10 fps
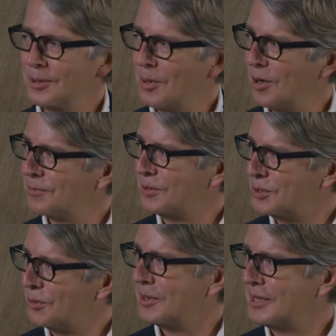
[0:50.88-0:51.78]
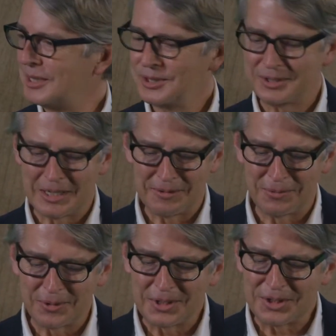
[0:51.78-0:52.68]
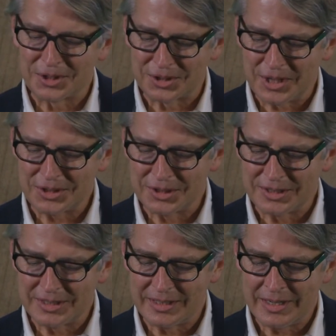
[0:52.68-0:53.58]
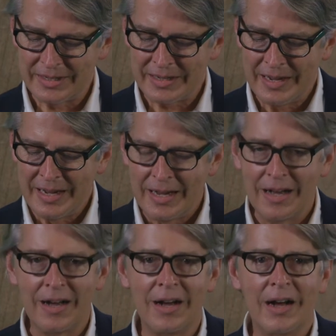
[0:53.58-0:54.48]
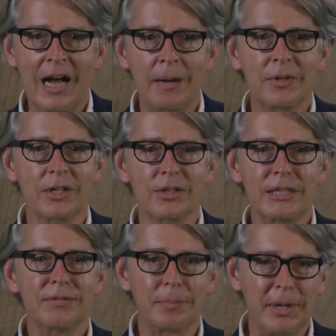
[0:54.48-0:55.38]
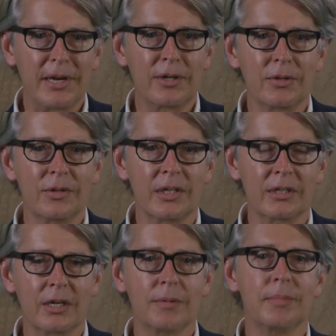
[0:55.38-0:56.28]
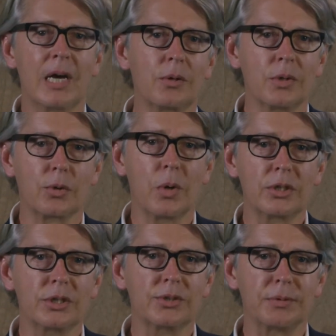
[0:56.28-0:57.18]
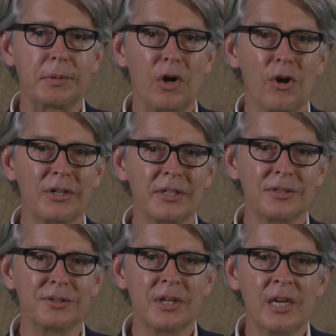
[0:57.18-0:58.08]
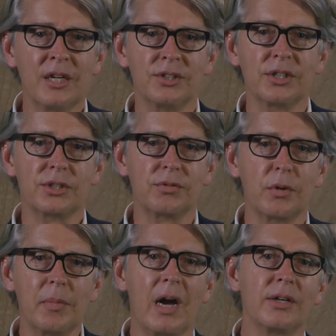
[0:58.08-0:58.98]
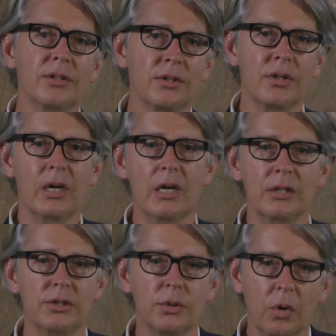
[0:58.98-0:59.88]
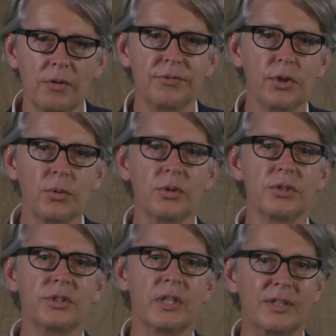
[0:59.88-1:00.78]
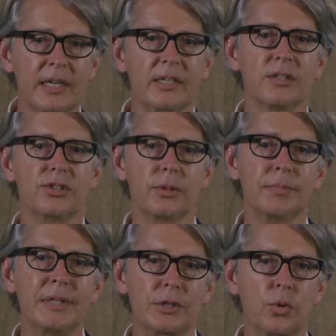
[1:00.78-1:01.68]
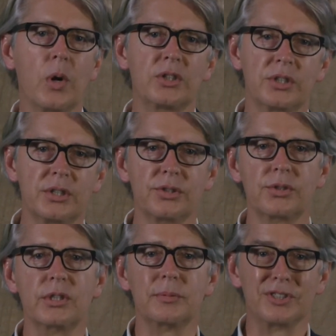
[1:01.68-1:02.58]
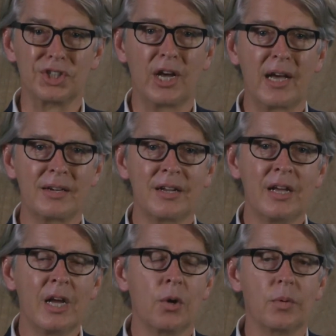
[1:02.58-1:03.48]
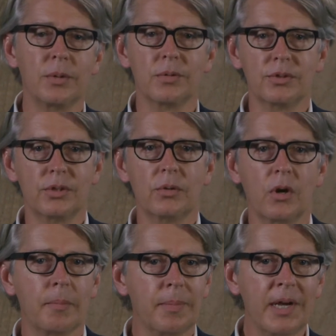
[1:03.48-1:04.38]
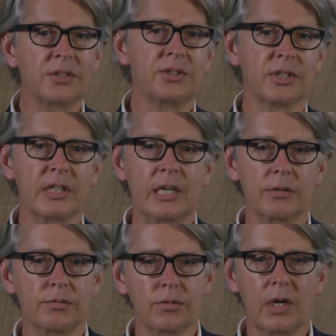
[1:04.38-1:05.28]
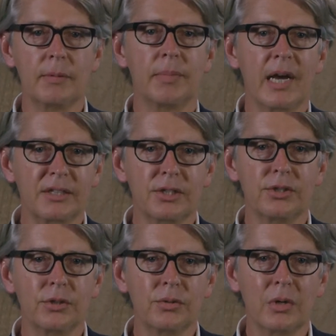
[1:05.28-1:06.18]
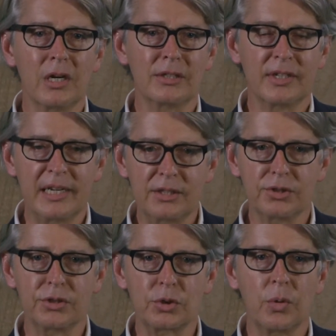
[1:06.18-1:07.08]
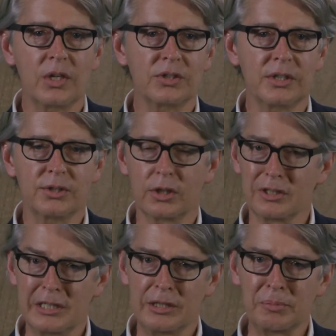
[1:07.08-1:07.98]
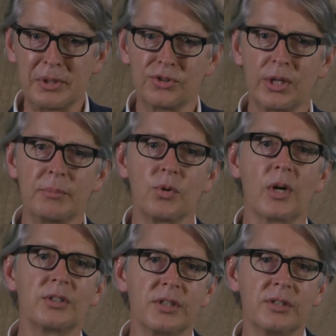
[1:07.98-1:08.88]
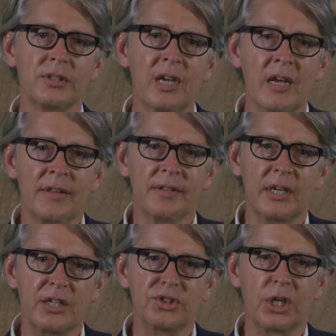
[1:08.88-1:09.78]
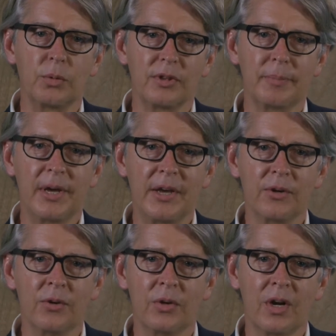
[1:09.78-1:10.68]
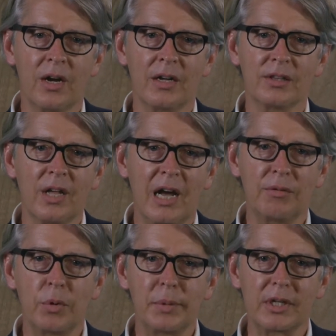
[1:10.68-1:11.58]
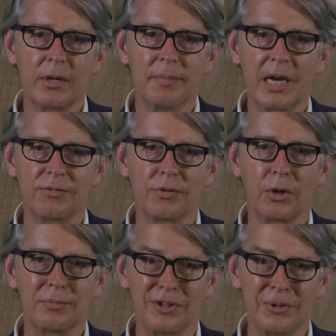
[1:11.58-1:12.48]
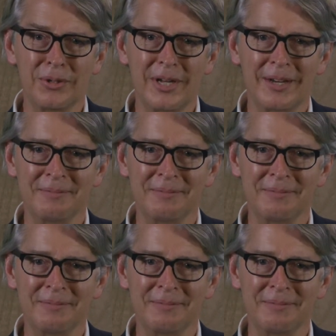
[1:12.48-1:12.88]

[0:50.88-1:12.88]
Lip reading: you all for joining us for this discussion today. I'm going to leave the panel and come back with questions from our audience. Just a reminder to our viewers that they can submit questions to the chat. We will do best to get right back to you to answer your questions, and there'll be some questions that I share with the panel live when we come back for our Q&A.